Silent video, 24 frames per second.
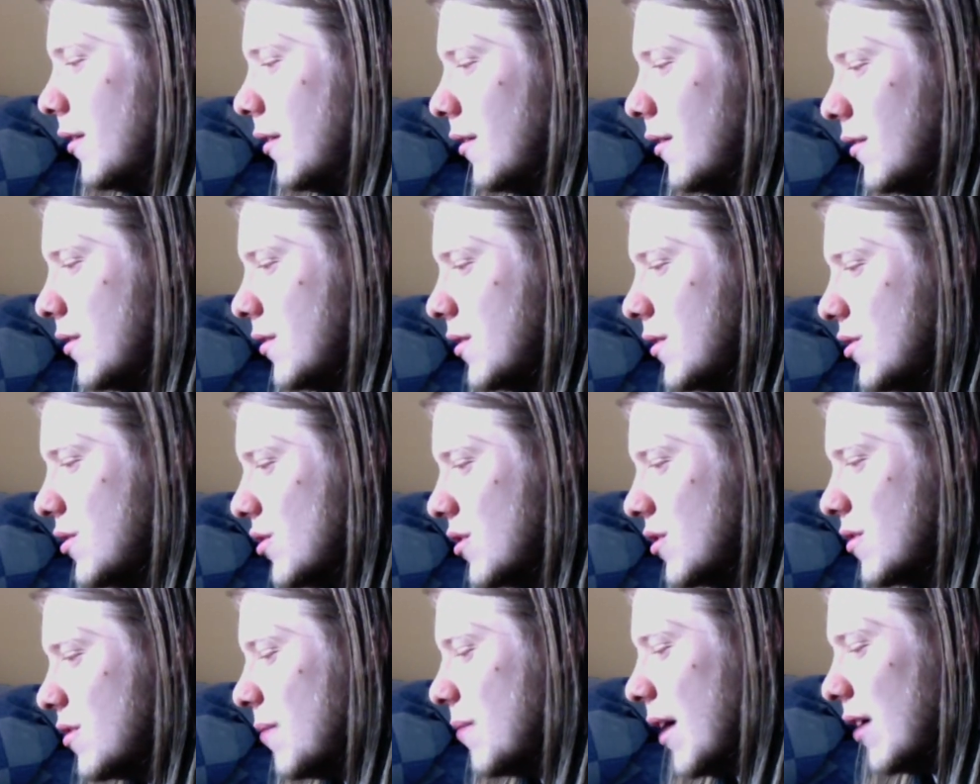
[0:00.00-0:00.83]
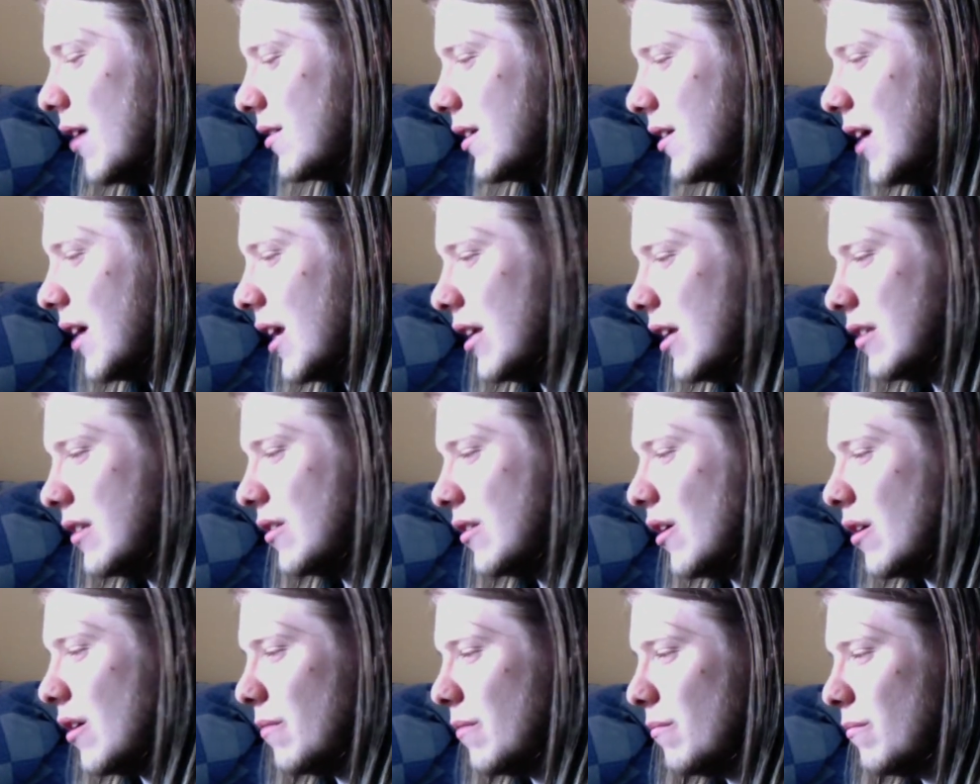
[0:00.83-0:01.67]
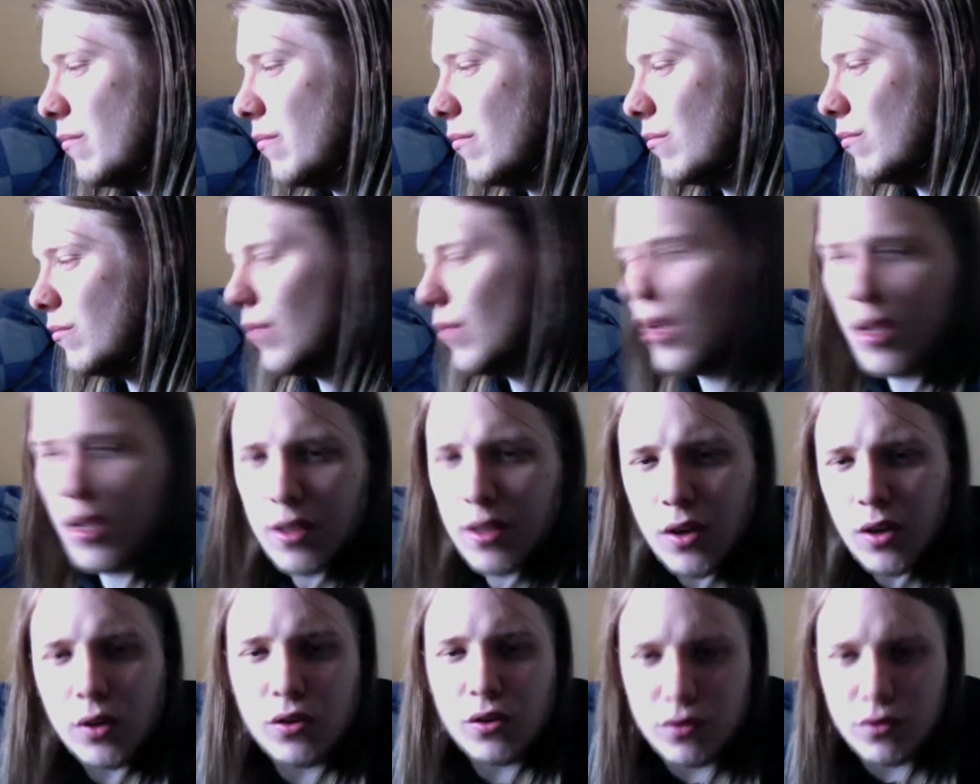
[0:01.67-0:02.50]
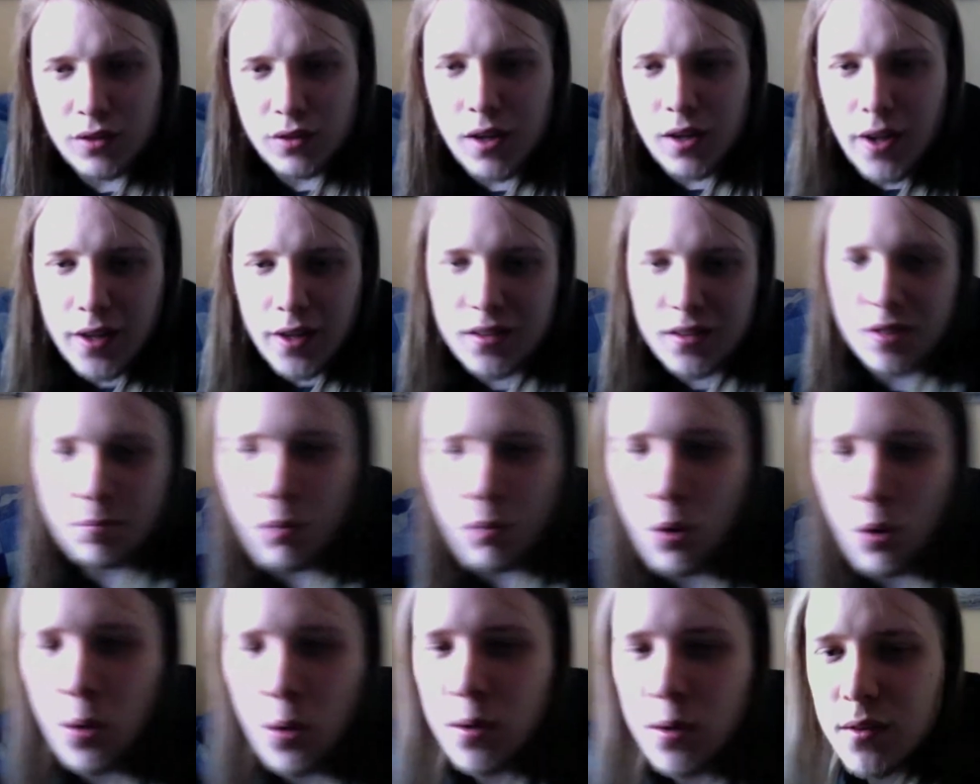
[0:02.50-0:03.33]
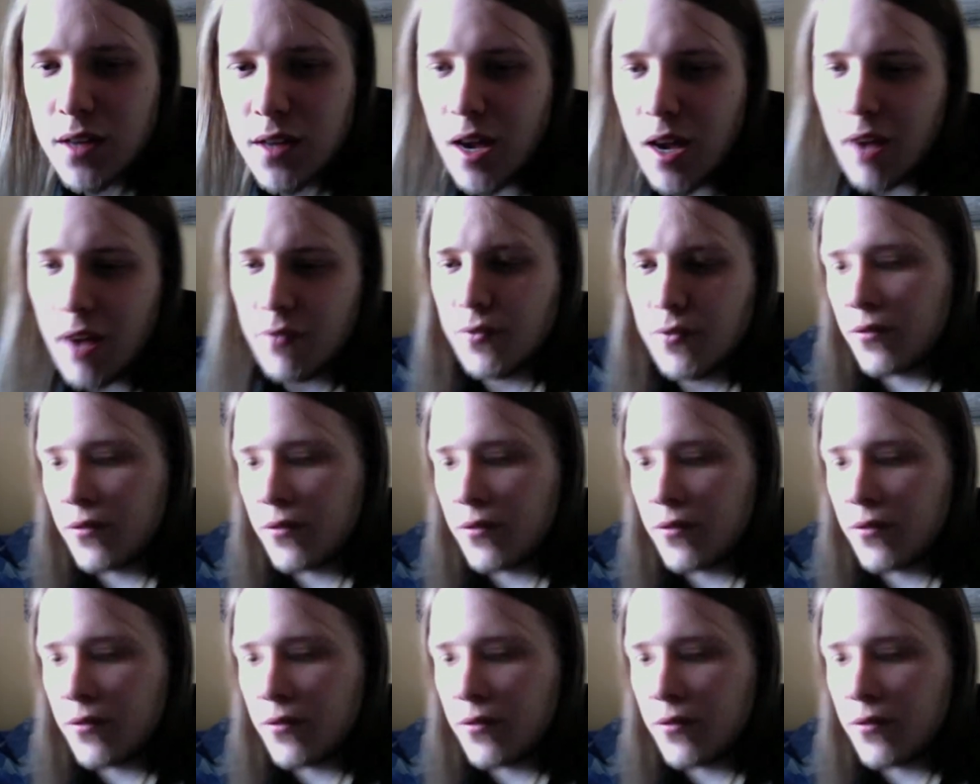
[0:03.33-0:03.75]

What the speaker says: to just to be able to get it, so you know, because it's important to have